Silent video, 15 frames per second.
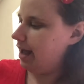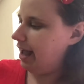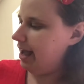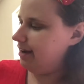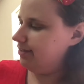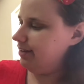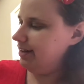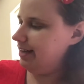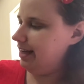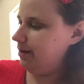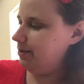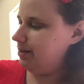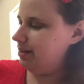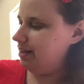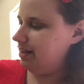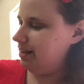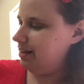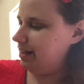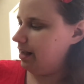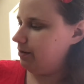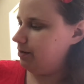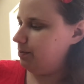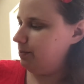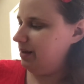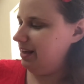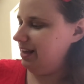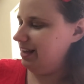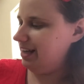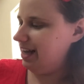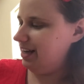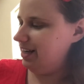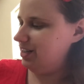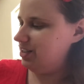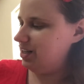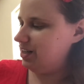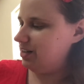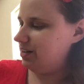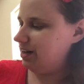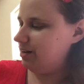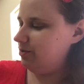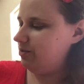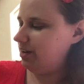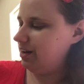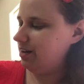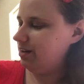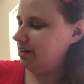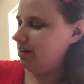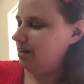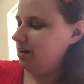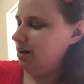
Every now and then, they would peek at each other and think,